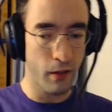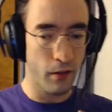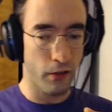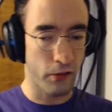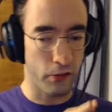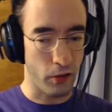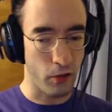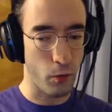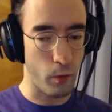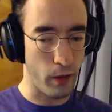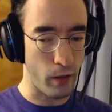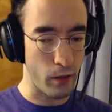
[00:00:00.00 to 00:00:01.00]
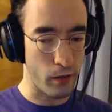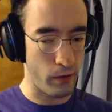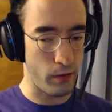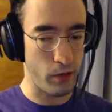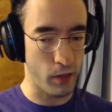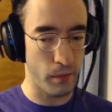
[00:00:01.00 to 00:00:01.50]
start where
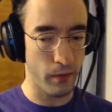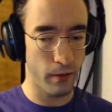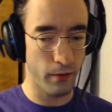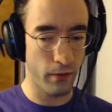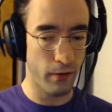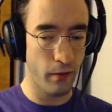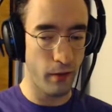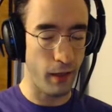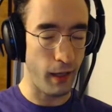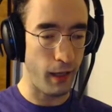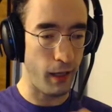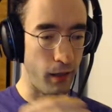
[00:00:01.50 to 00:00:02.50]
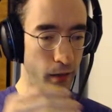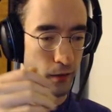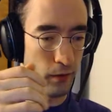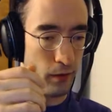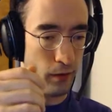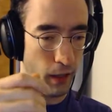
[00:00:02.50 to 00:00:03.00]
their ship is, and
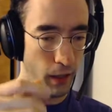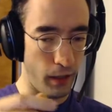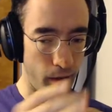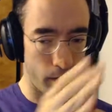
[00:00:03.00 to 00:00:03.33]
they